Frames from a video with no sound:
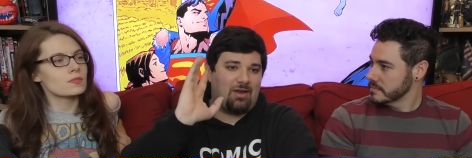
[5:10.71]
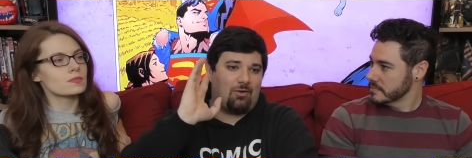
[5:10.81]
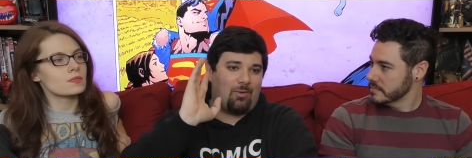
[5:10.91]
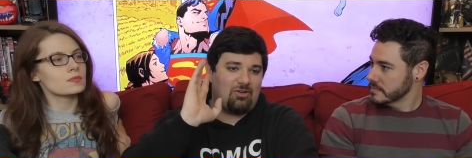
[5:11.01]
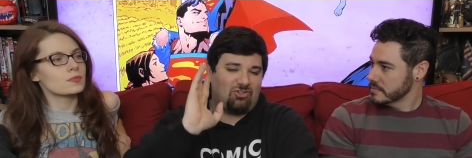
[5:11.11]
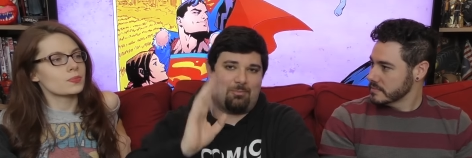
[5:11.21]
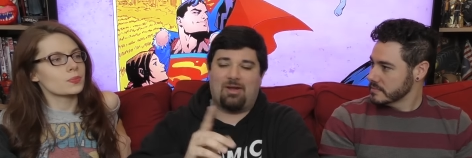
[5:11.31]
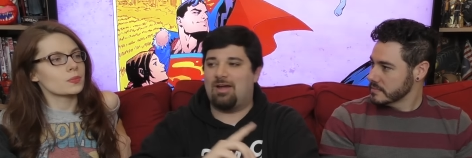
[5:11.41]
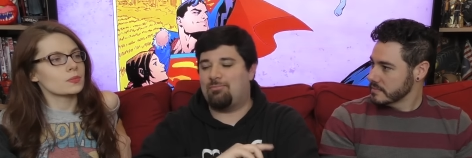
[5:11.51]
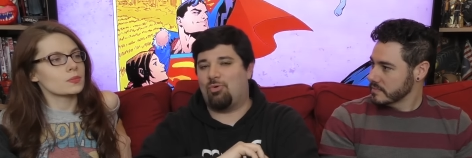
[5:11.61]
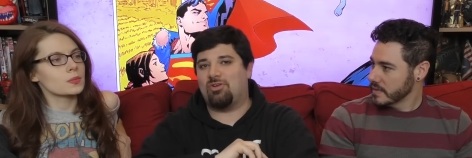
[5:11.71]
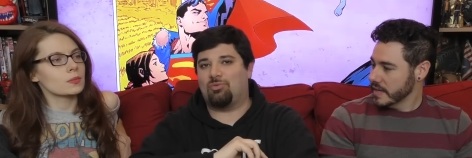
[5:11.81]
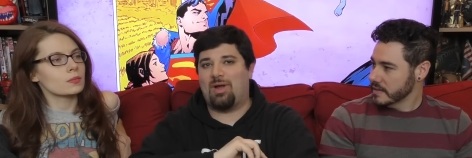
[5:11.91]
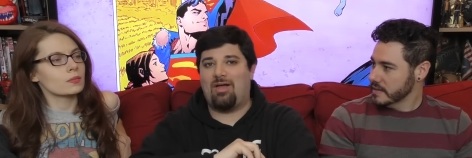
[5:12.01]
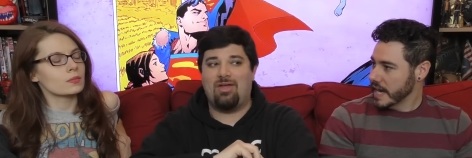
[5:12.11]
Speaker 1: and a great jumping on point
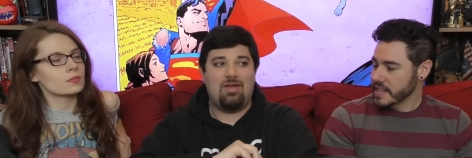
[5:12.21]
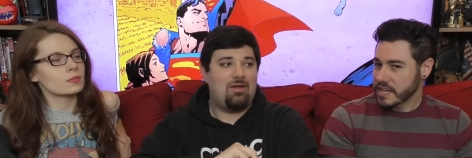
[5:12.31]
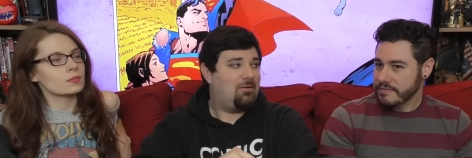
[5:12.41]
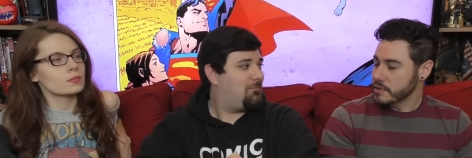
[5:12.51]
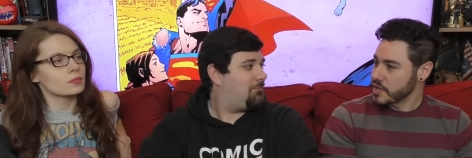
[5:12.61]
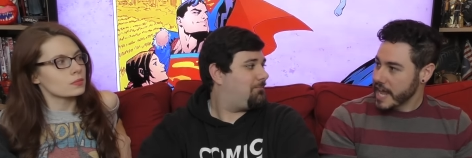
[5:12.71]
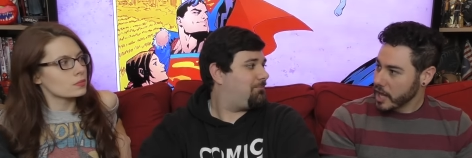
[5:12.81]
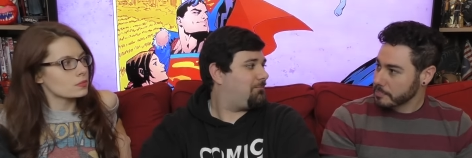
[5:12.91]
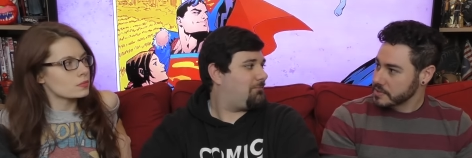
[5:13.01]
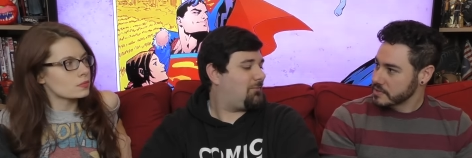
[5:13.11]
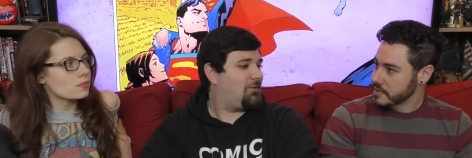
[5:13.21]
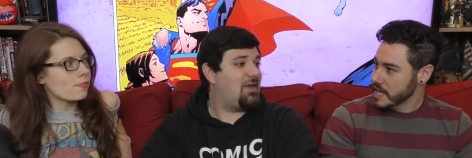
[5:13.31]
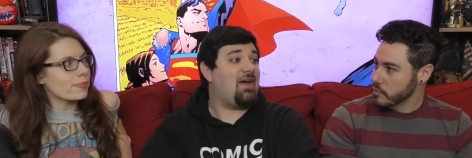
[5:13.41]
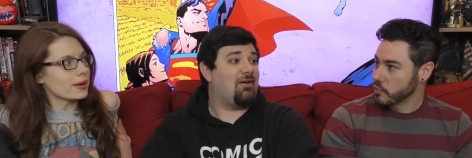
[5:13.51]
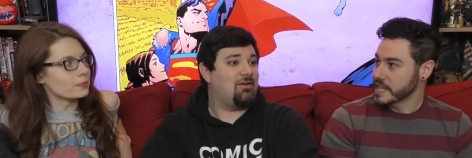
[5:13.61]
as well. And the confusion helps.
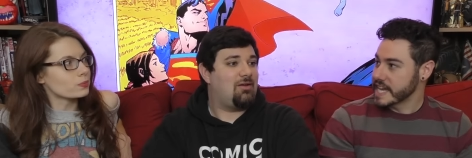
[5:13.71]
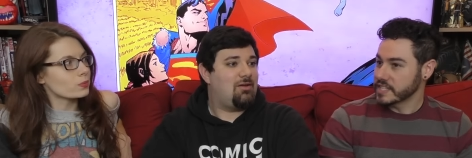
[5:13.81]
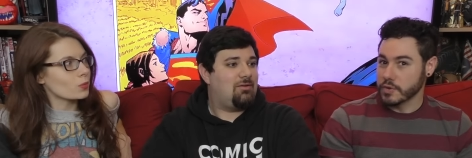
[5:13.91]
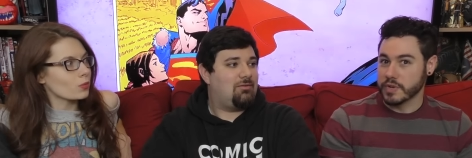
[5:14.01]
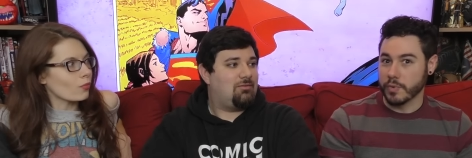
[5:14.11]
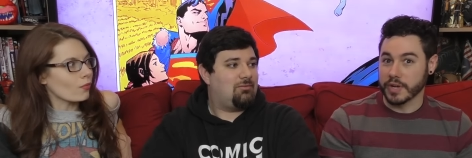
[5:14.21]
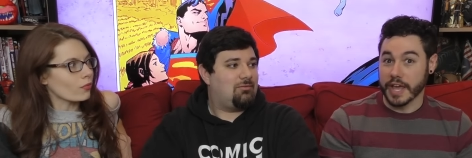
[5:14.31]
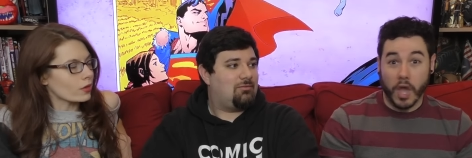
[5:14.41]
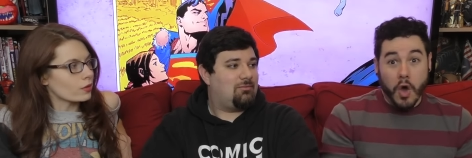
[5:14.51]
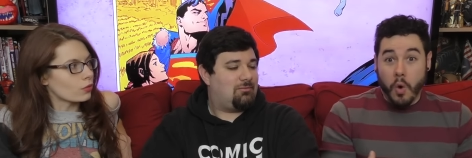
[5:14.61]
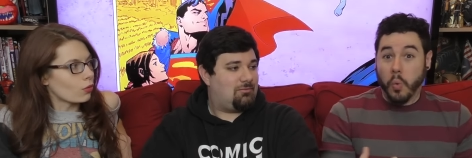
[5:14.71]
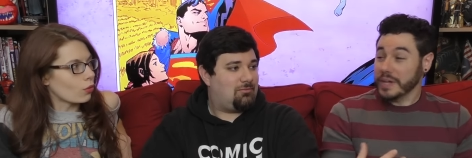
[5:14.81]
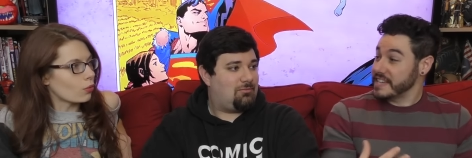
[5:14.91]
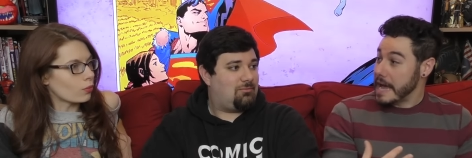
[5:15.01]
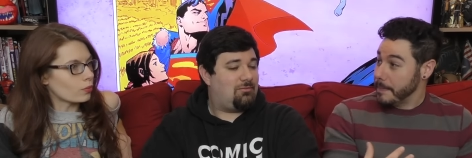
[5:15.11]
Yeah. It really gets you into it where you're like,
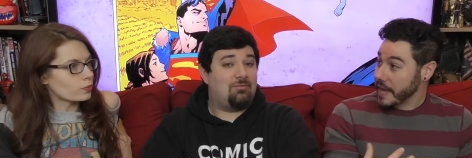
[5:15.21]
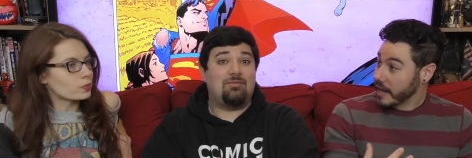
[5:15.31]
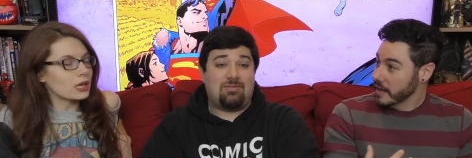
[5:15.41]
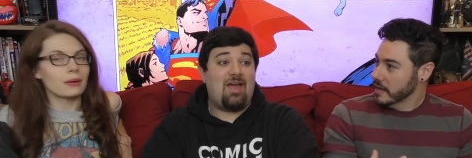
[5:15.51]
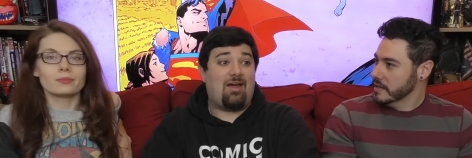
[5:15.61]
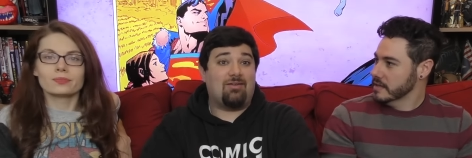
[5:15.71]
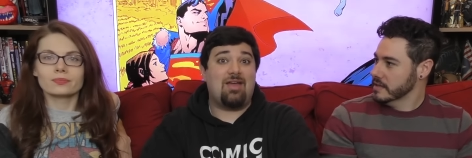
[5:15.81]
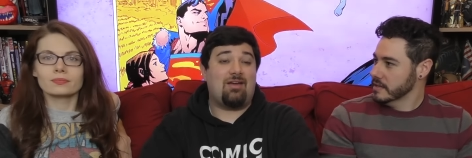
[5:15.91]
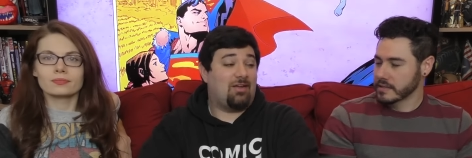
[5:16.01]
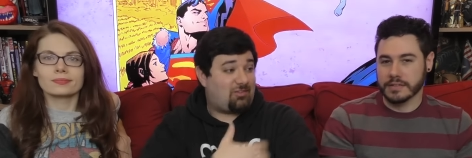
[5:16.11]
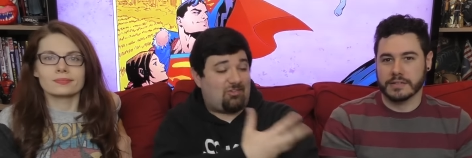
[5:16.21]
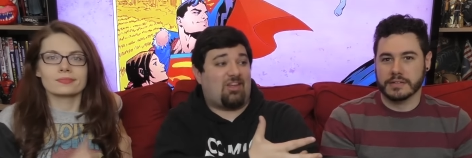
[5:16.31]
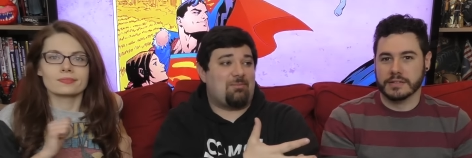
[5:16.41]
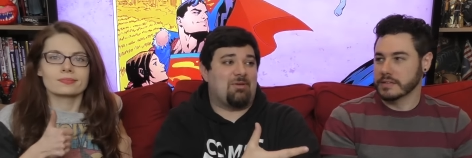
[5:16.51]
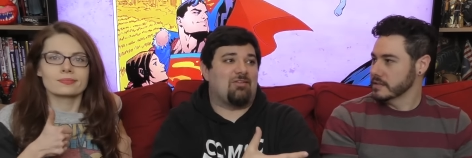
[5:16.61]
what's happening? Yeah. Yeah, yeah. It's
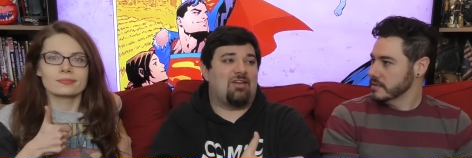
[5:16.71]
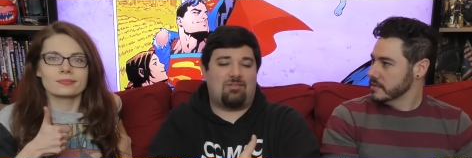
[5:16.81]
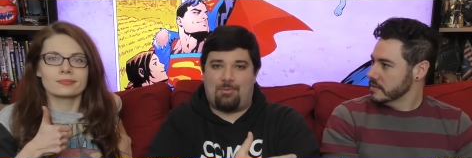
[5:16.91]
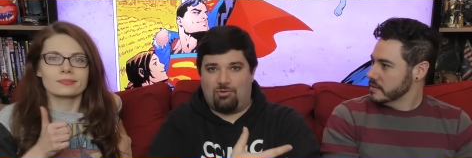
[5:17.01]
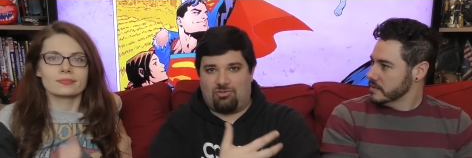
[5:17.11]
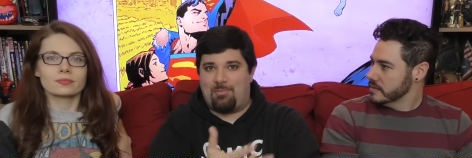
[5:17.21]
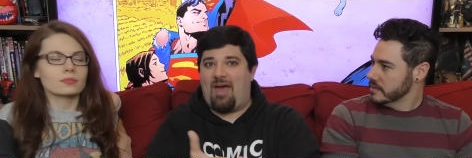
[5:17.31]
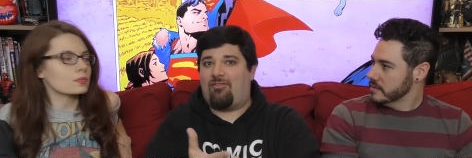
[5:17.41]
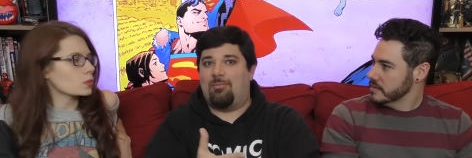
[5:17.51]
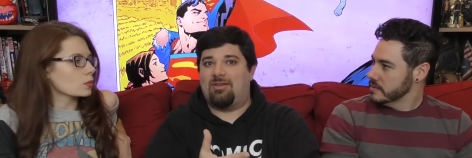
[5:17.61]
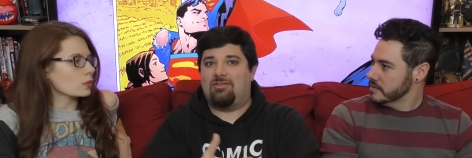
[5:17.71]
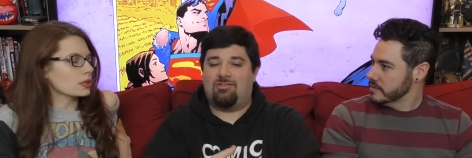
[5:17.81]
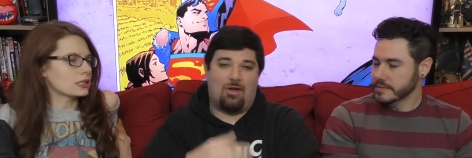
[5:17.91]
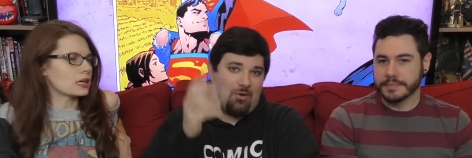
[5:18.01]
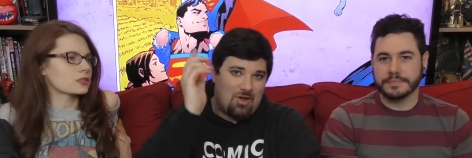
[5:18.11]
excitement as opposed to bafflement.
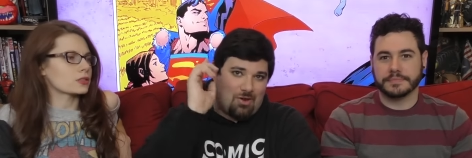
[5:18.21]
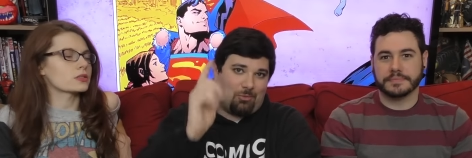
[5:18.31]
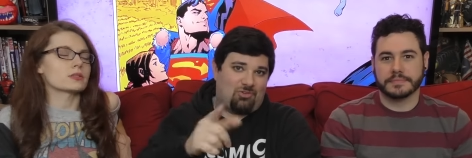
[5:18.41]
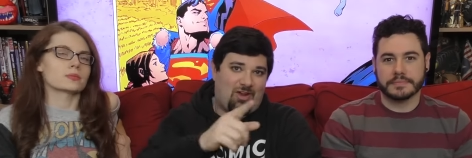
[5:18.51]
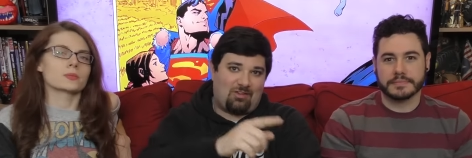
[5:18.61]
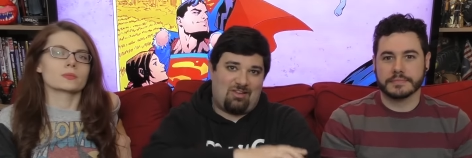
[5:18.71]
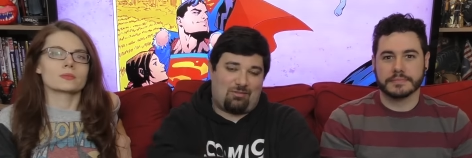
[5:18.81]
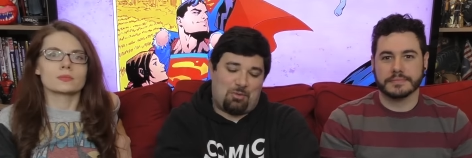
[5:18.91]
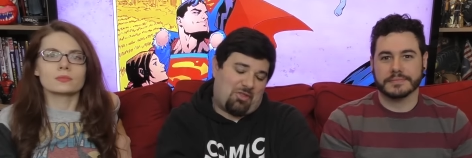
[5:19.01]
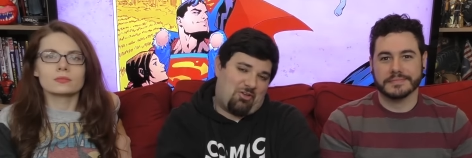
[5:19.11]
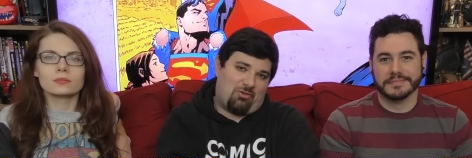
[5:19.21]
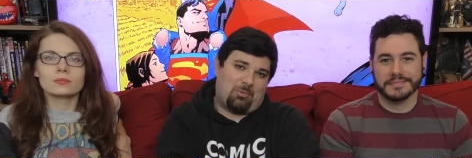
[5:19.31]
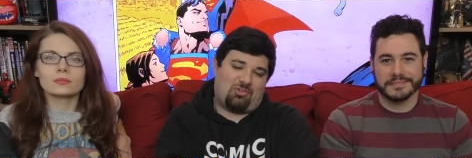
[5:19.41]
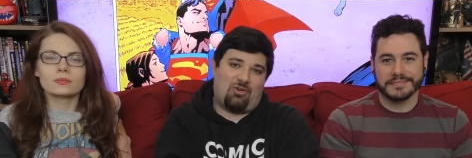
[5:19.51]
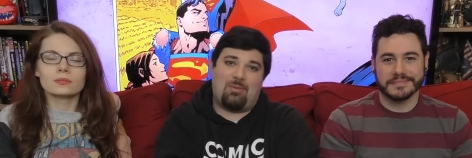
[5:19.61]
So yes. we'll see you guys next week with another
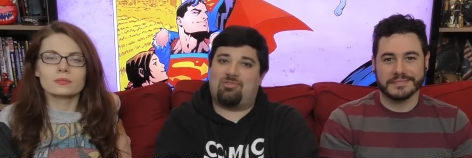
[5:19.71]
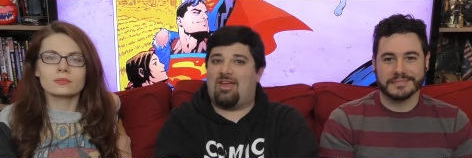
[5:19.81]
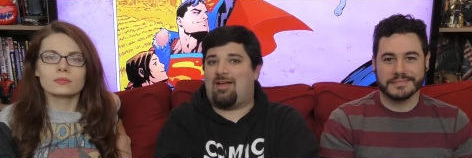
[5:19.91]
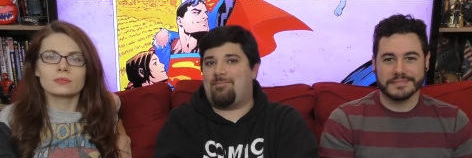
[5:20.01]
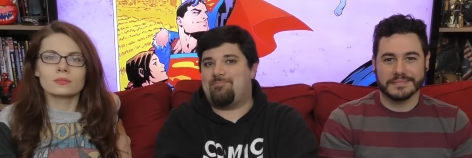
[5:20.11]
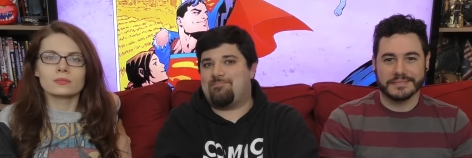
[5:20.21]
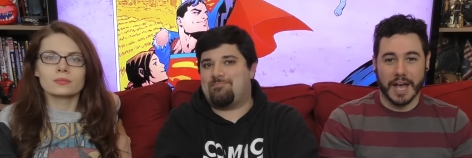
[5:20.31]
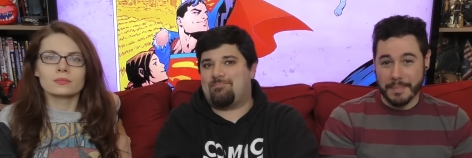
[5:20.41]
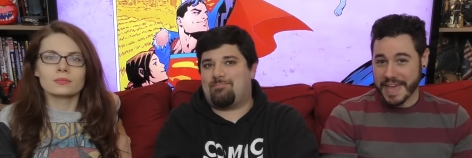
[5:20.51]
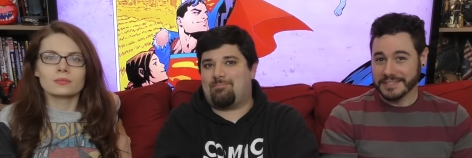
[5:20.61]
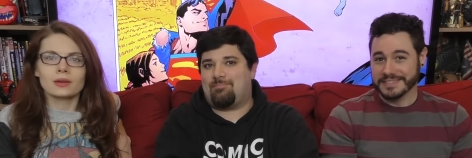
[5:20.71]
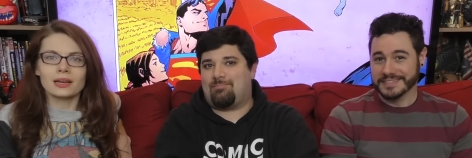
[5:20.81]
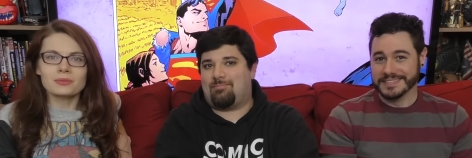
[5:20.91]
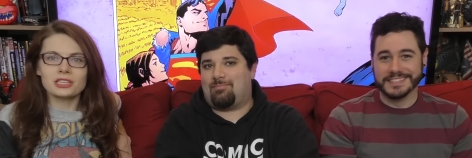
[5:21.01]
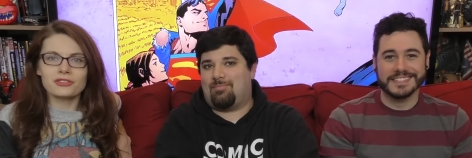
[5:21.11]
episode. I'm Sal. I'm Ben.
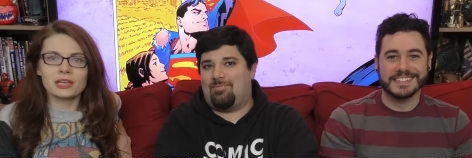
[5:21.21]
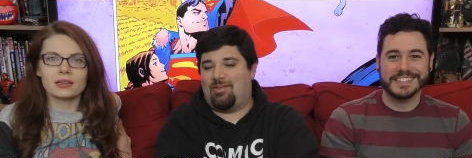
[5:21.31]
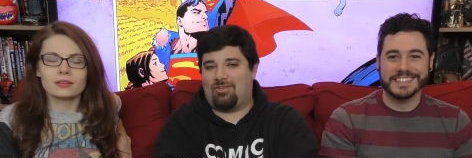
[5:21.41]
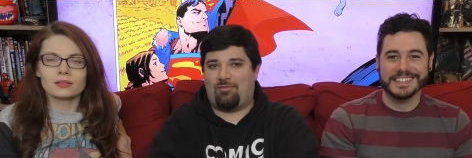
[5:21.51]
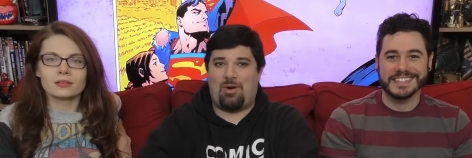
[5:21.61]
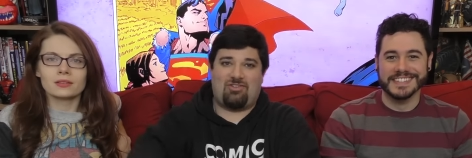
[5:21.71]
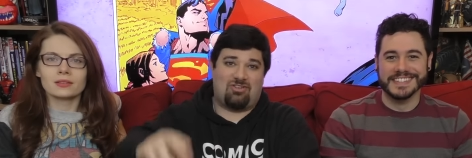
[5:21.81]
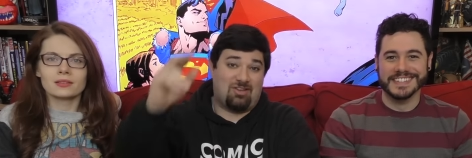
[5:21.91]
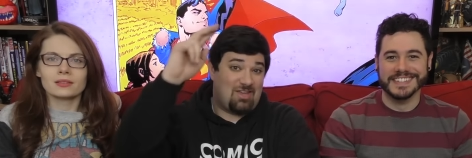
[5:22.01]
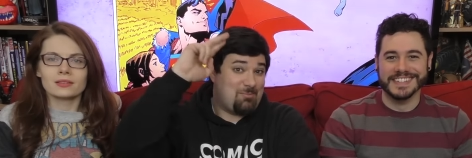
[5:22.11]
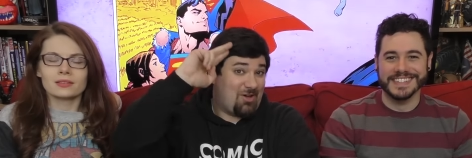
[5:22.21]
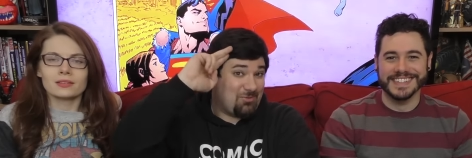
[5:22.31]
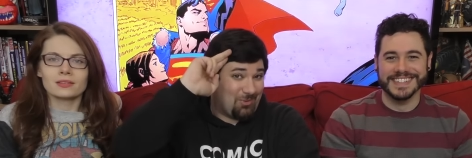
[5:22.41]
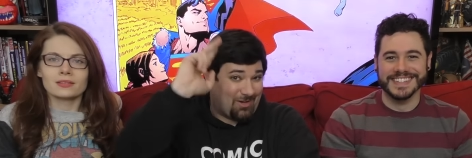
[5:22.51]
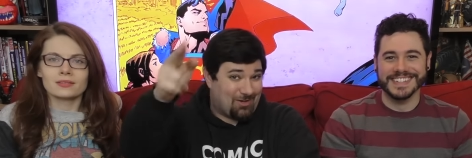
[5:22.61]
And I'm Tiffany. Thanks a lot for watching and keep
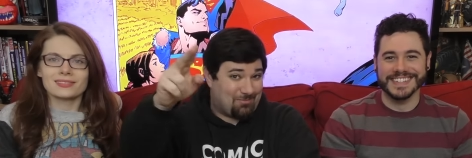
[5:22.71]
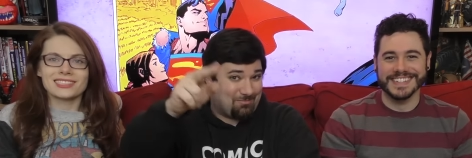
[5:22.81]
on reading